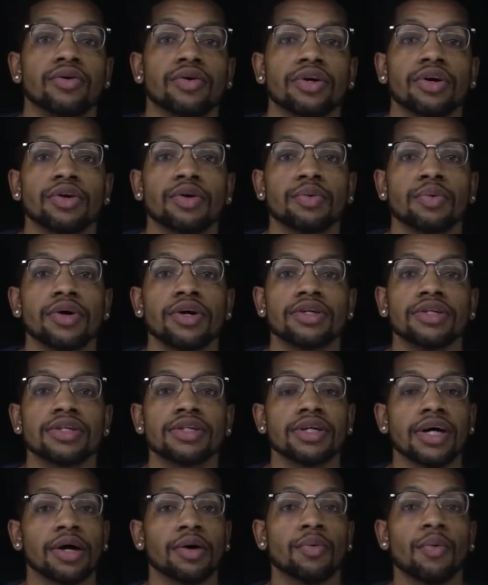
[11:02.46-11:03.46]
Or in other words,
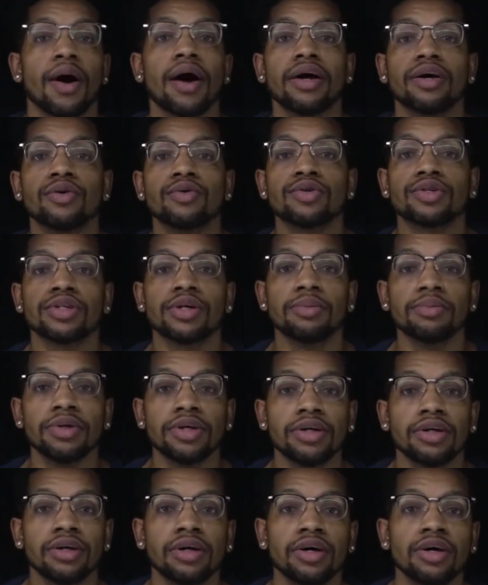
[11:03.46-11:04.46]
it's like y equals
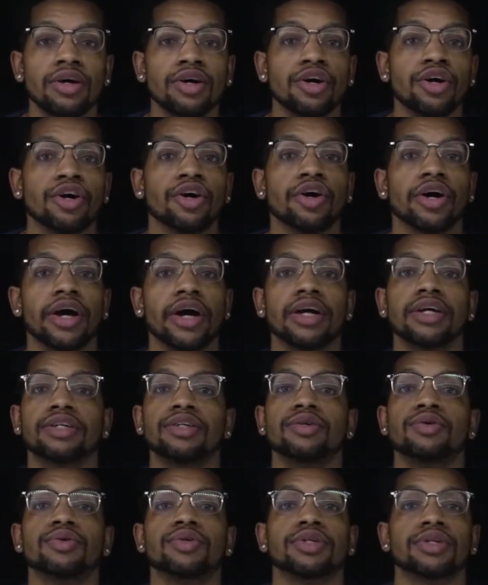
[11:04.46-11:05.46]
something or
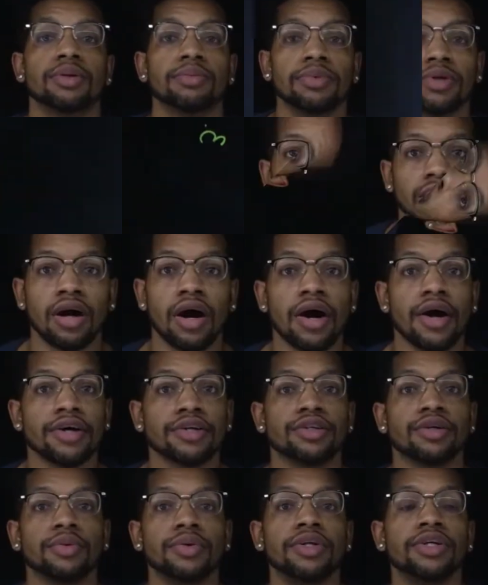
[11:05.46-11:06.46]
x equals something. All
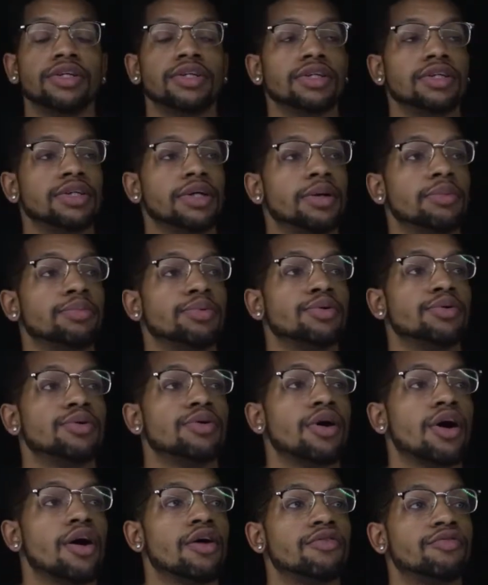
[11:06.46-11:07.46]
right, so in this
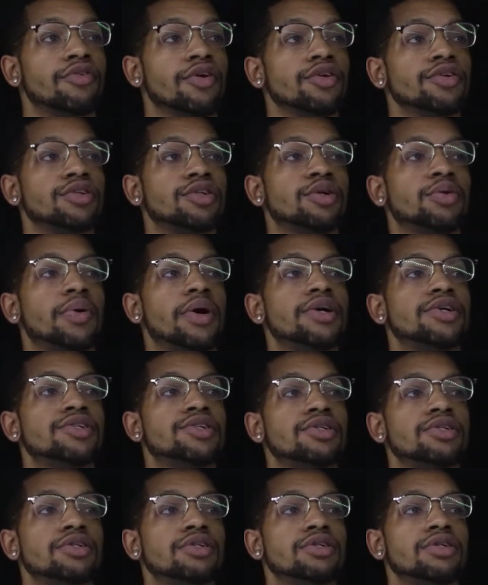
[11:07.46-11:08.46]
example, our first
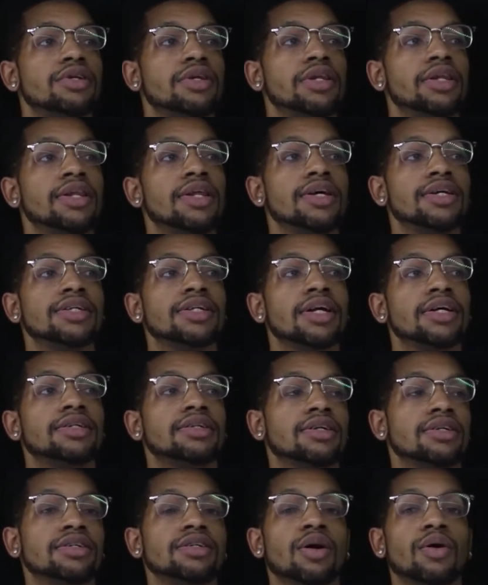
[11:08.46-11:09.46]
equation, this
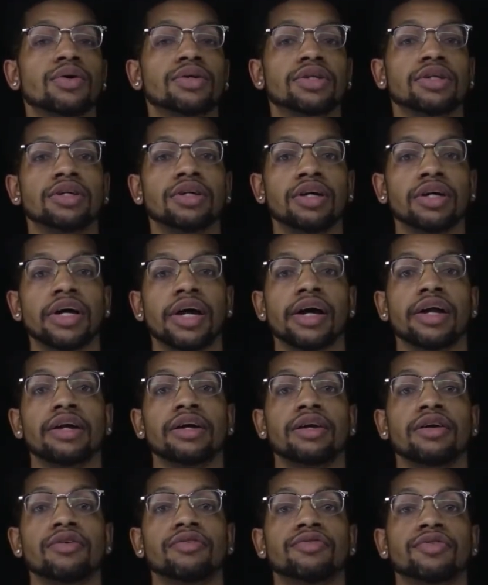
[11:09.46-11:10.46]
lets us know it's a good
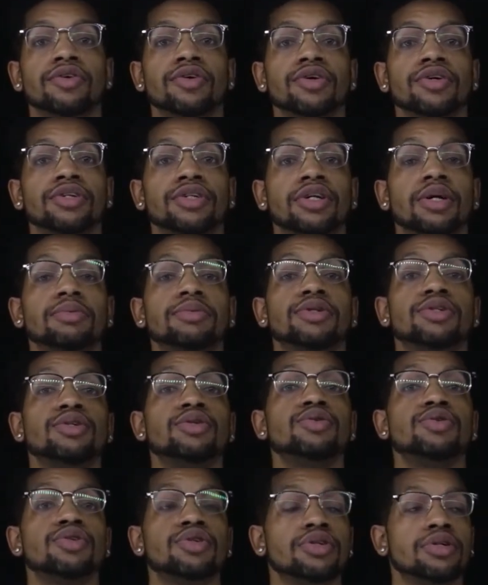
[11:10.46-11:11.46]
candidate for
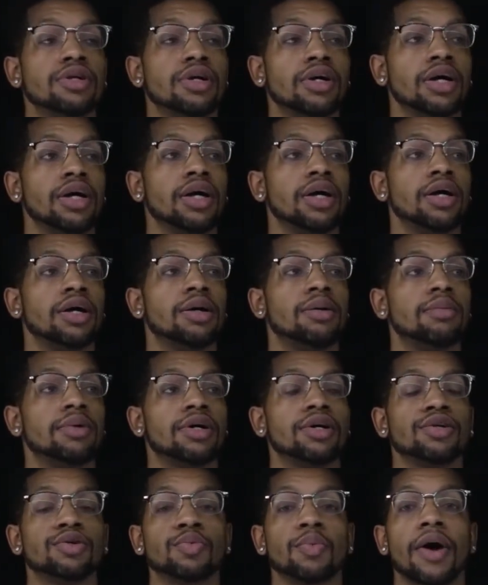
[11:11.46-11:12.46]
substitution
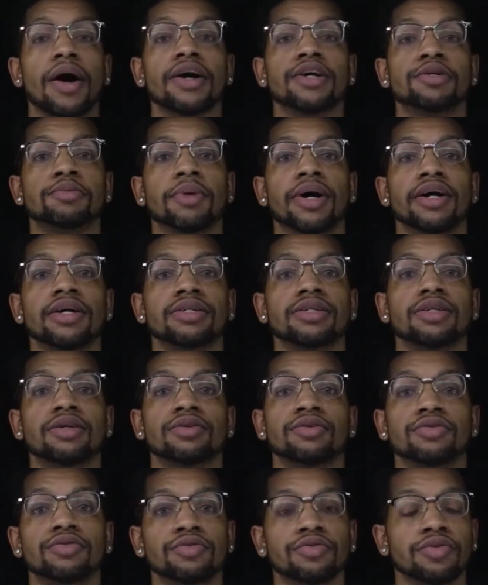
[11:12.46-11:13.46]
because y is by
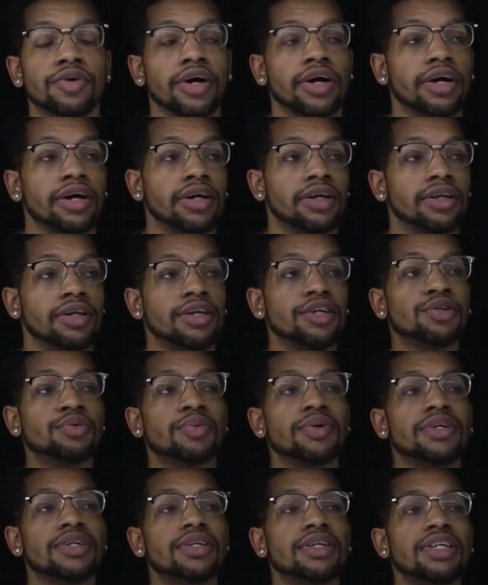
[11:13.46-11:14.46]
itself. And this
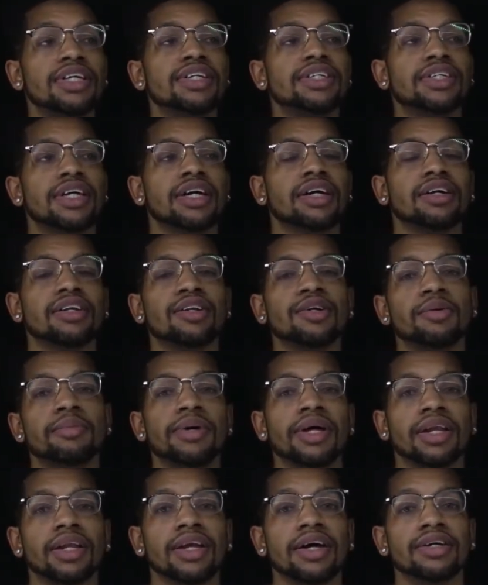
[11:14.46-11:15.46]
one, these take a little
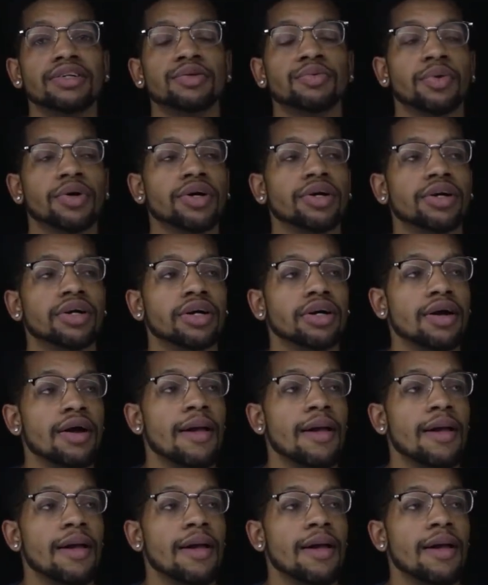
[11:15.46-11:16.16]
bit less work.